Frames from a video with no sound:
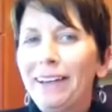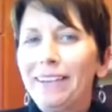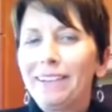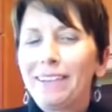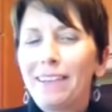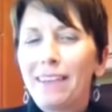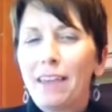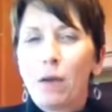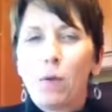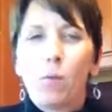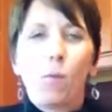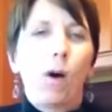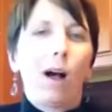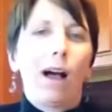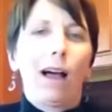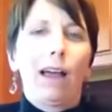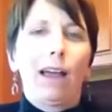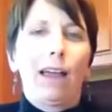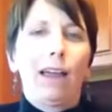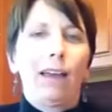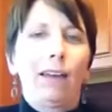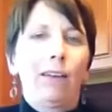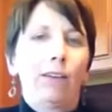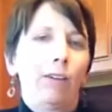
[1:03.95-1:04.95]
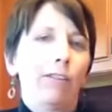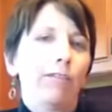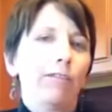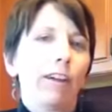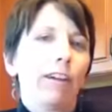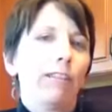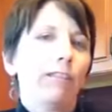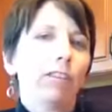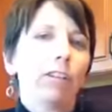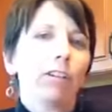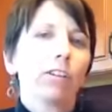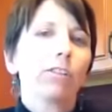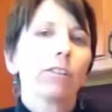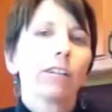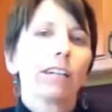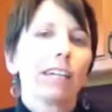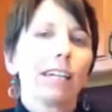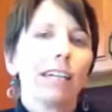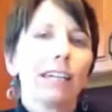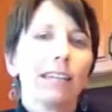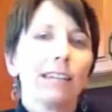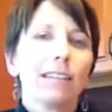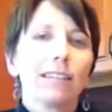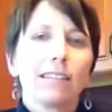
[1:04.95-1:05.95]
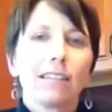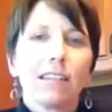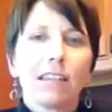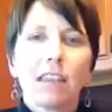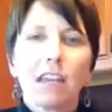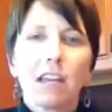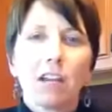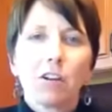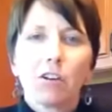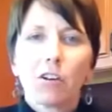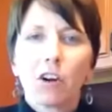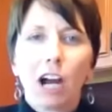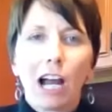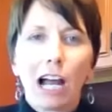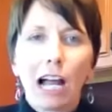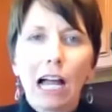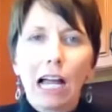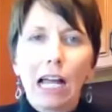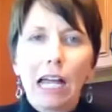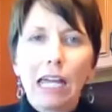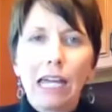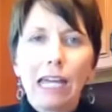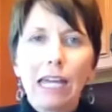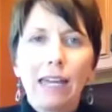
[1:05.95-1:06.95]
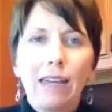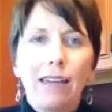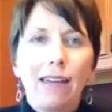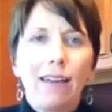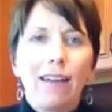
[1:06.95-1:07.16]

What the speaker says: Did they whine? Or if you have little kids, did they cry?